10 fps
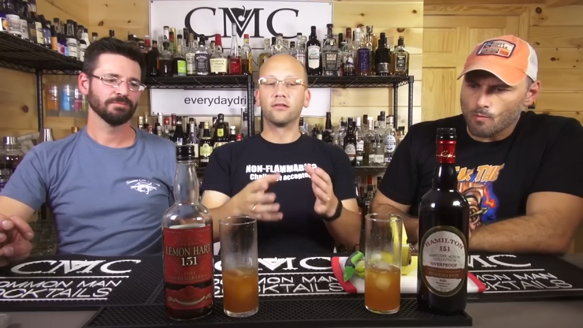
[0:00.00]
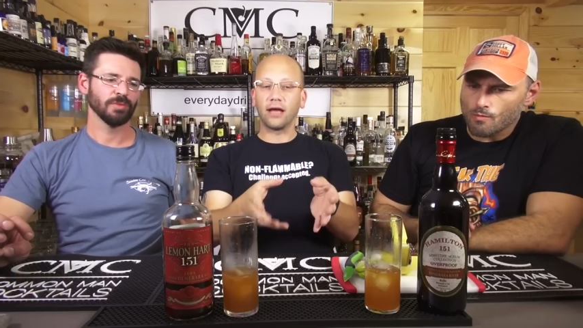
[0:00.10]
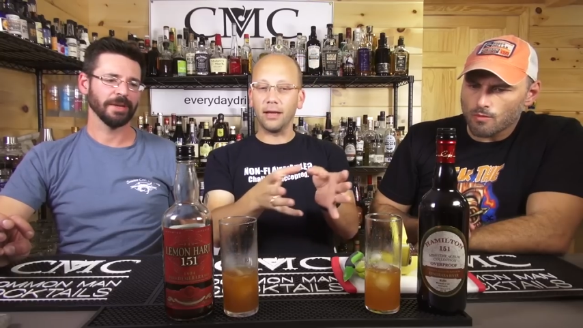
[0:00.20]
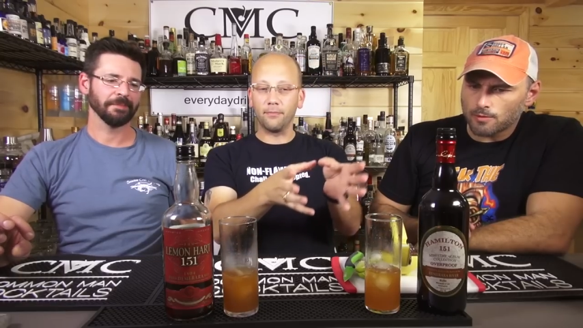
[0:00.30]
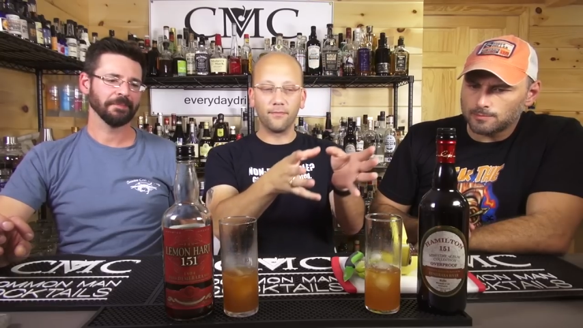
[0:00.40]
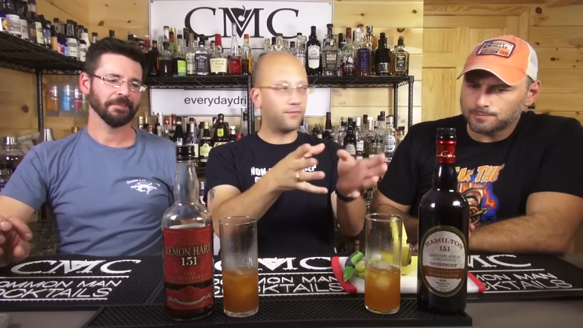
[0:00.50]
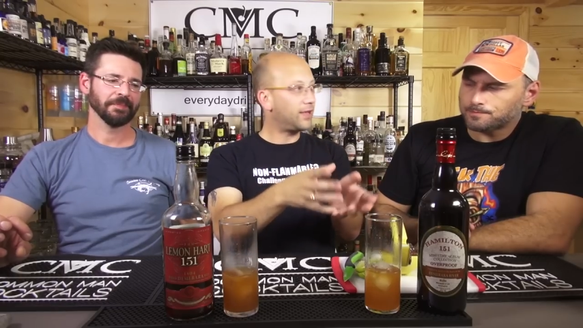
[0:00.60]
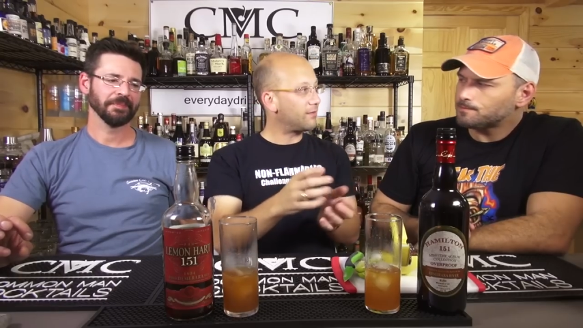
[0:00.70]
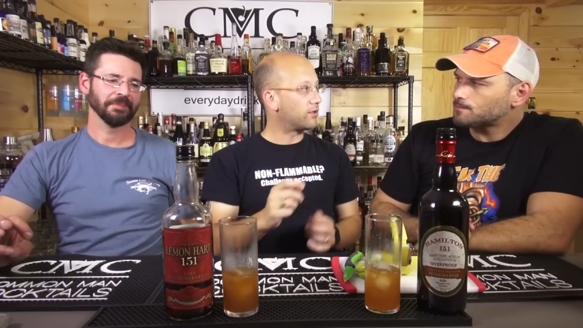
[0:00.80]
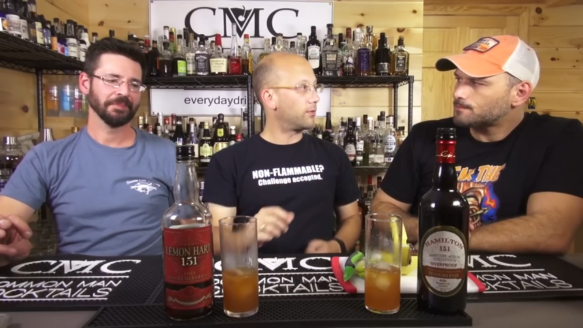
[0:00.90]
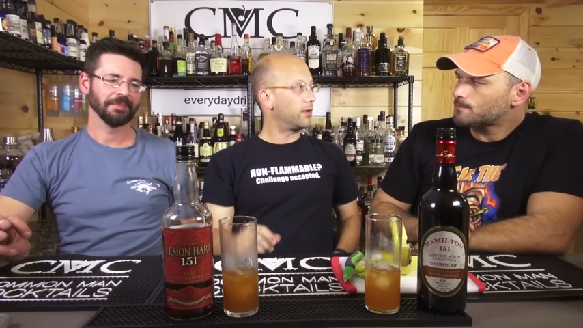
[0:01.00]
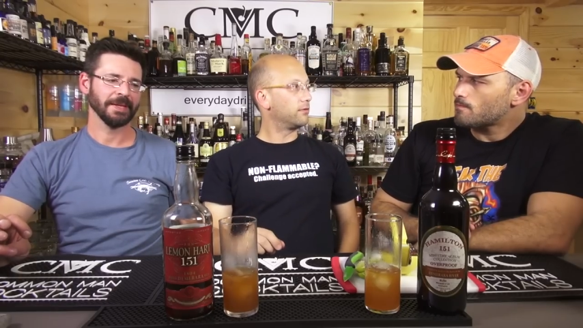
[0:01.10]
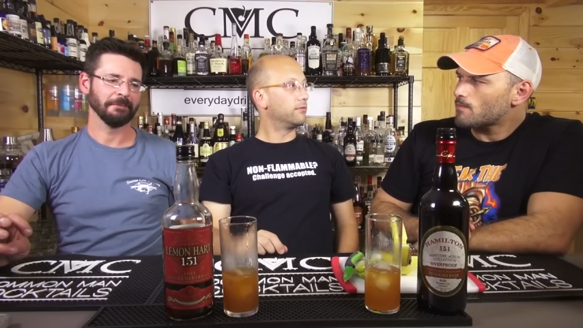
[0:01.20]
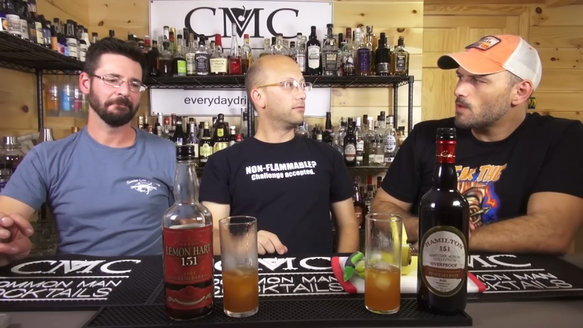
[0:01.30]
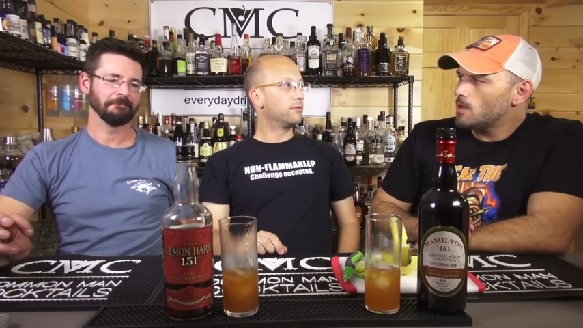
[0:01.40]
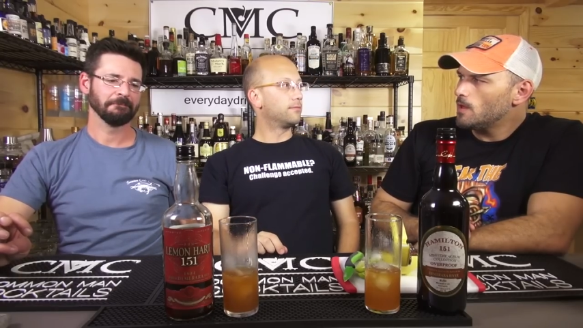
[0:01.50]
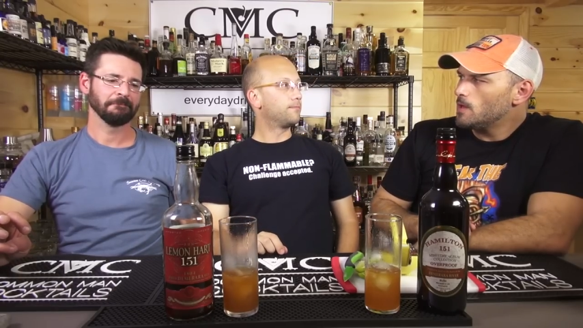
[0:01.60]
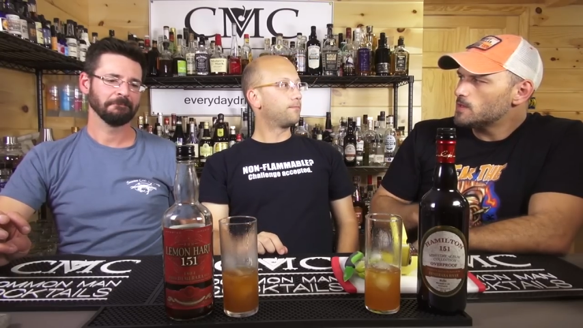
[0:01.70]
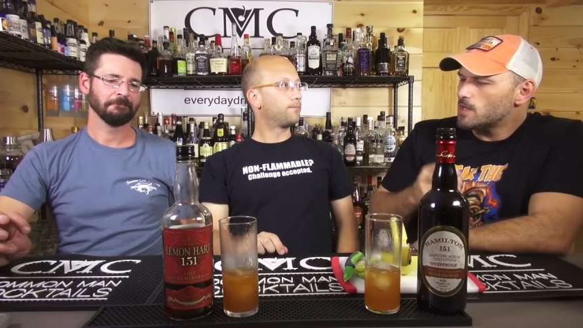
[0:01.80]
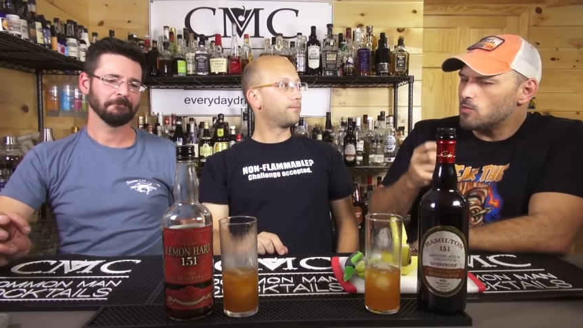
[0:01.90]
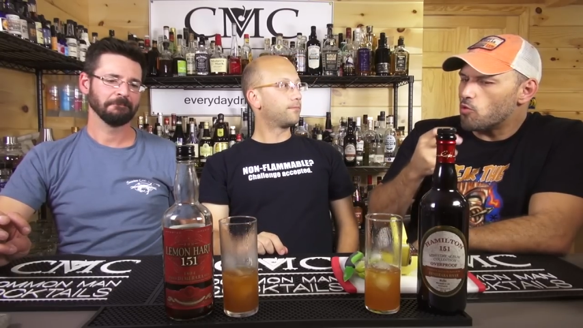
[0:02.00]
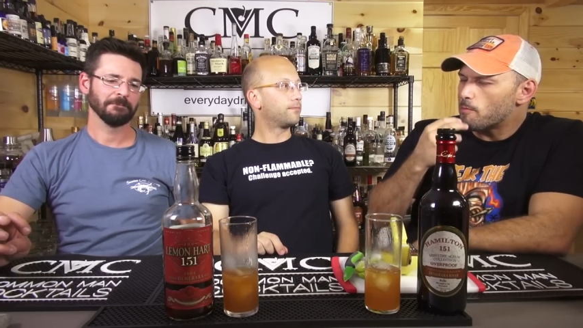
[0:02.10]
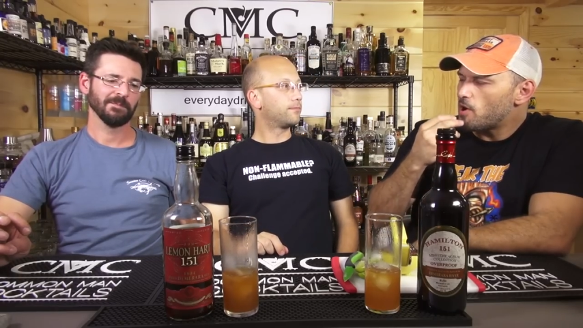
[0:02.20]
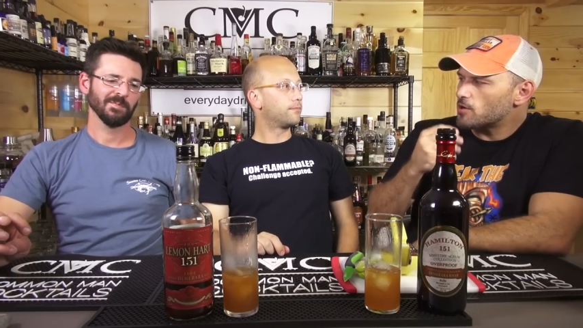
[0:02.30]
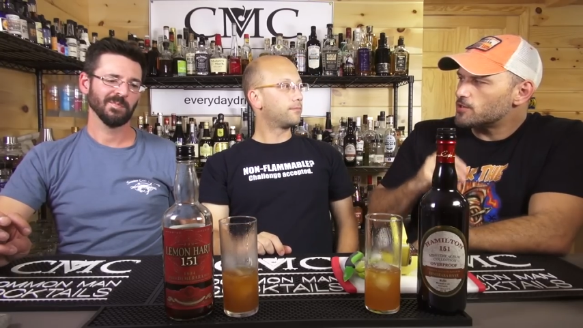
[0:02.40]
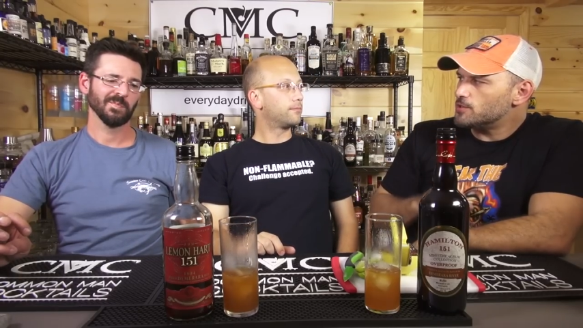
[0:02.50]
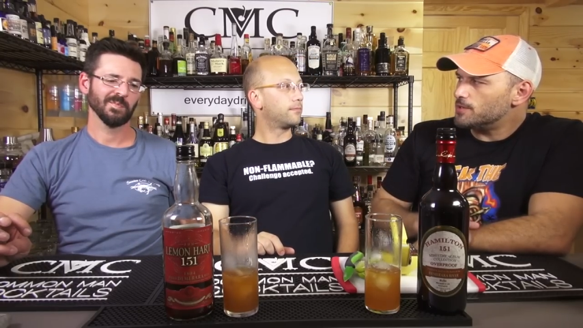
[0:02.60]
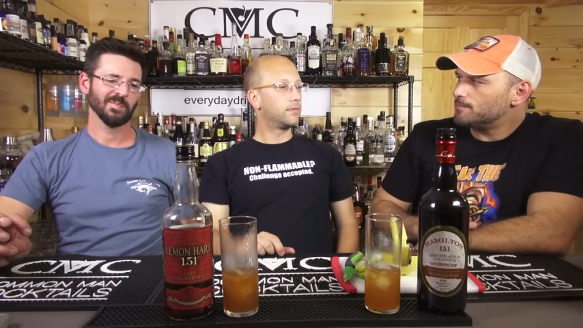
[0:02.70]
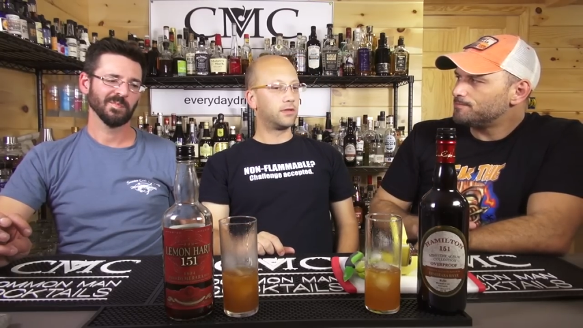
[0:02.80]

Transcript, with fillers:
Speaker 1: type flavor to it. Yep. It's got a little more pucker to it.